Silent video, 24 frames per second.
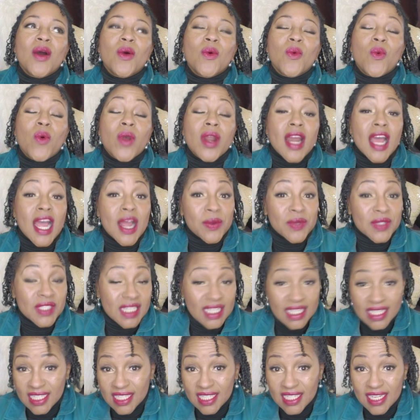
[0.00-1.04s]
When I was
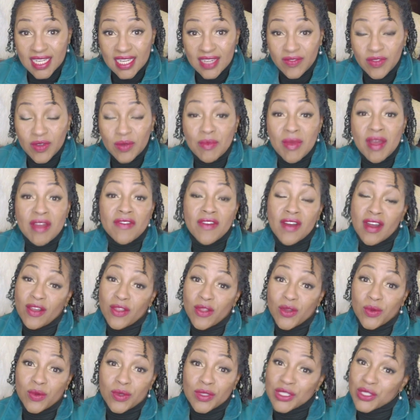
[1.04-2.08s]
conceived, my
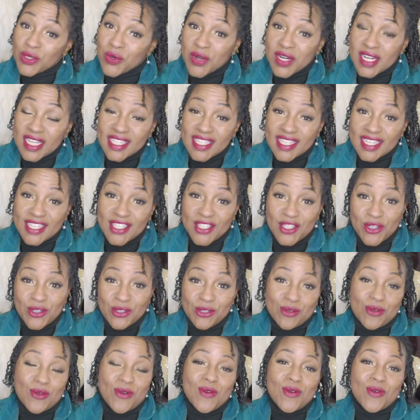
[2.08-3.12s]
father was 26
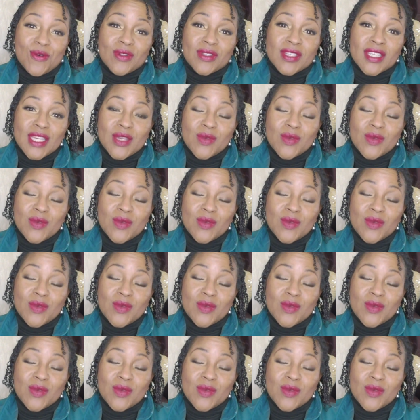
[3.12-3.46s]
years old.